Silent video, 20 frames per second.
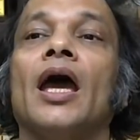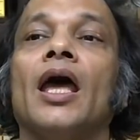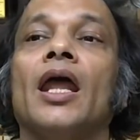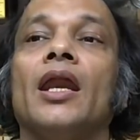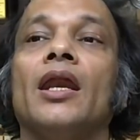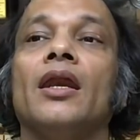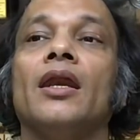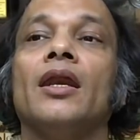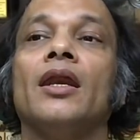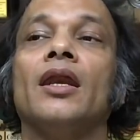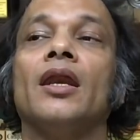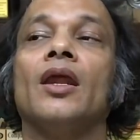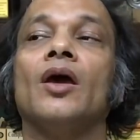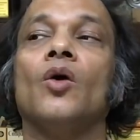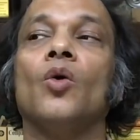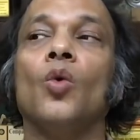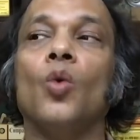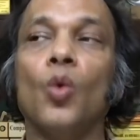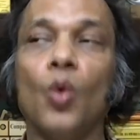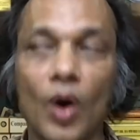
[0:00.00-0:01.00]
And
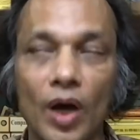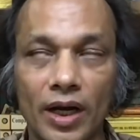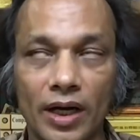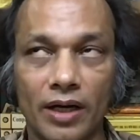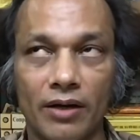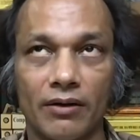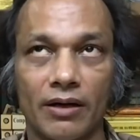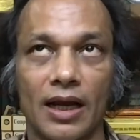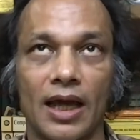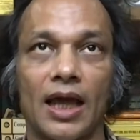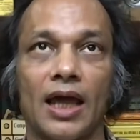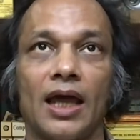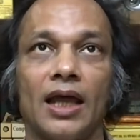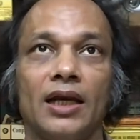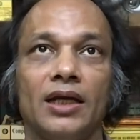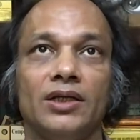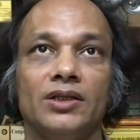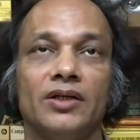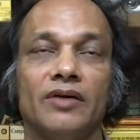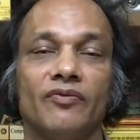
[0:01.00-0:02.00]
warrant
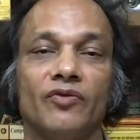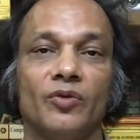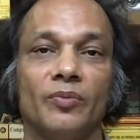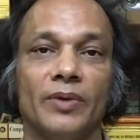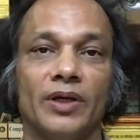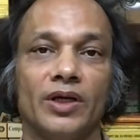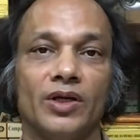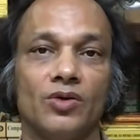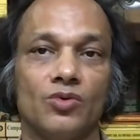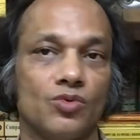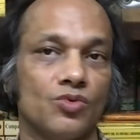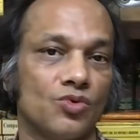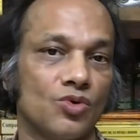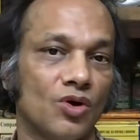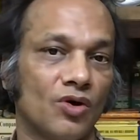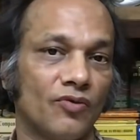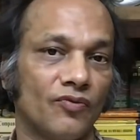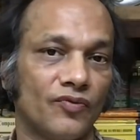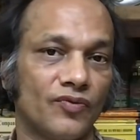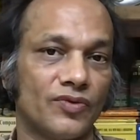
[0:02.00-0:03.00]
trial, you have to make
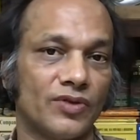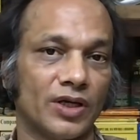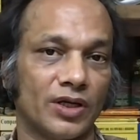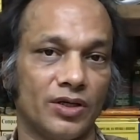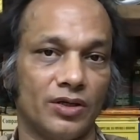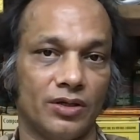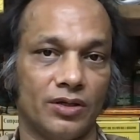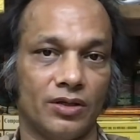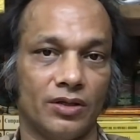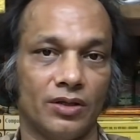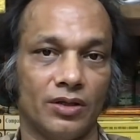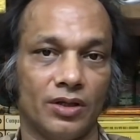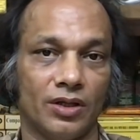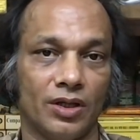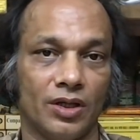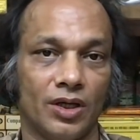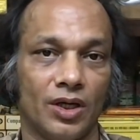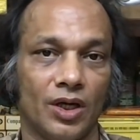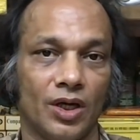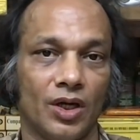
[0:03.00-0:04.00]
use of section
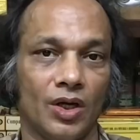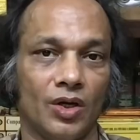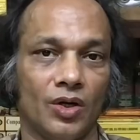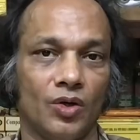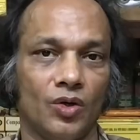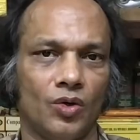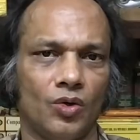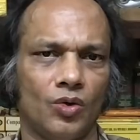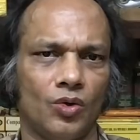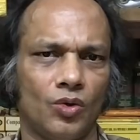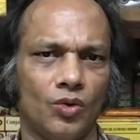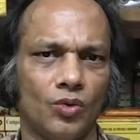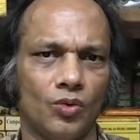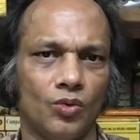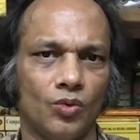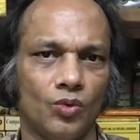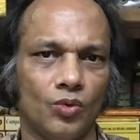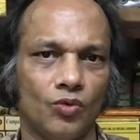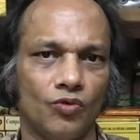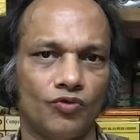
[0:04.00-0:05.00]

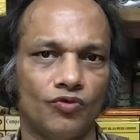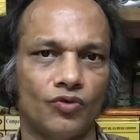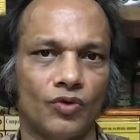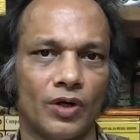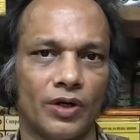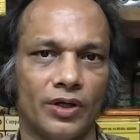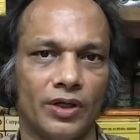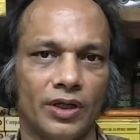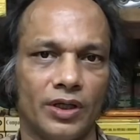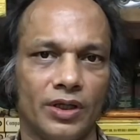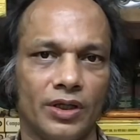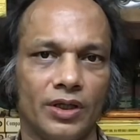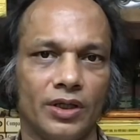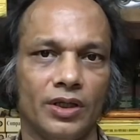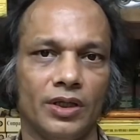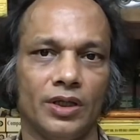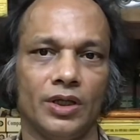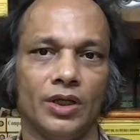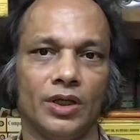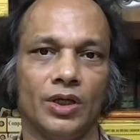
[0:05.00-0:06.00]

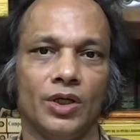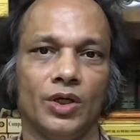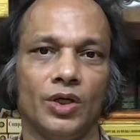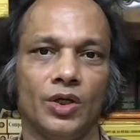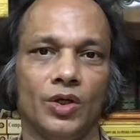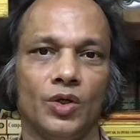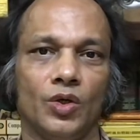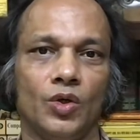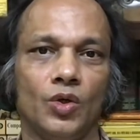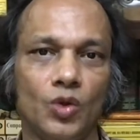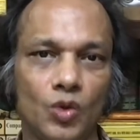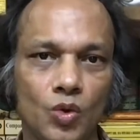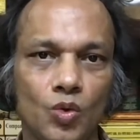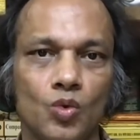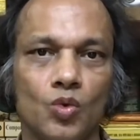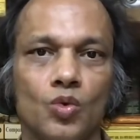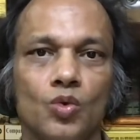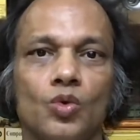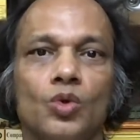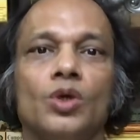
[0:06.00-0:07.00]

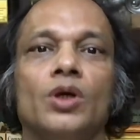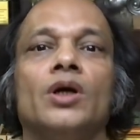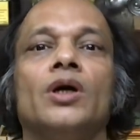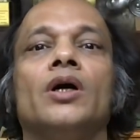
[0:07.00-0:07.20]
242,